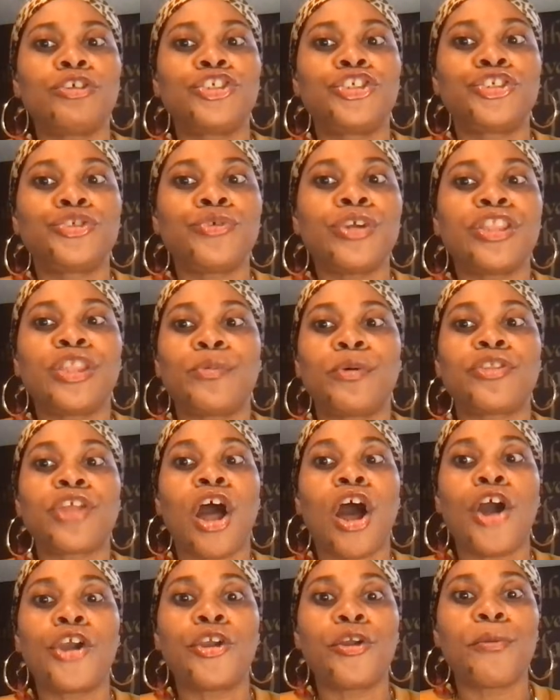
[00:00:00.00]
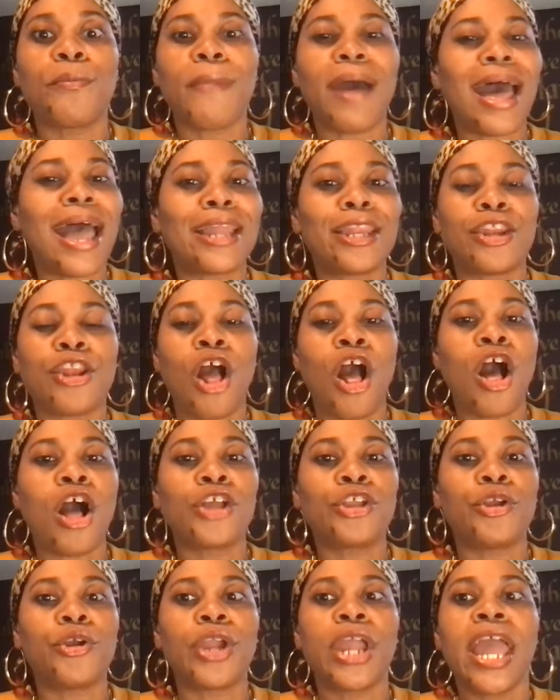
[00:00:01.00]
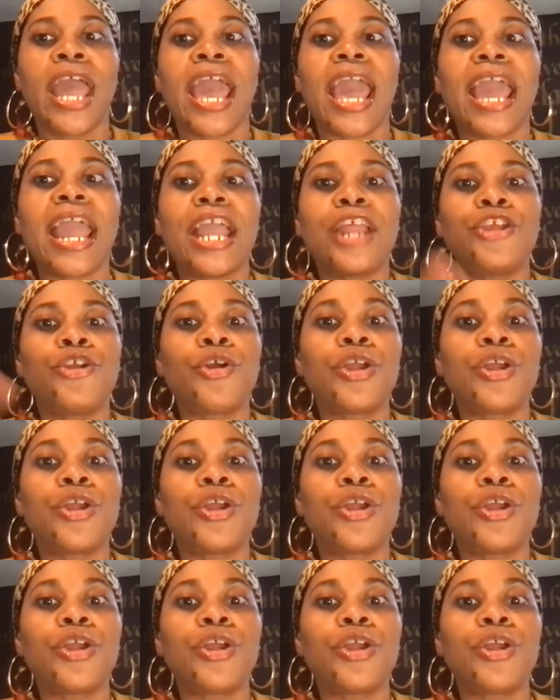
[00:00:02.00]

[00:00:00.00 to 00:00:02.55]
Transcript: strength and with all your mind and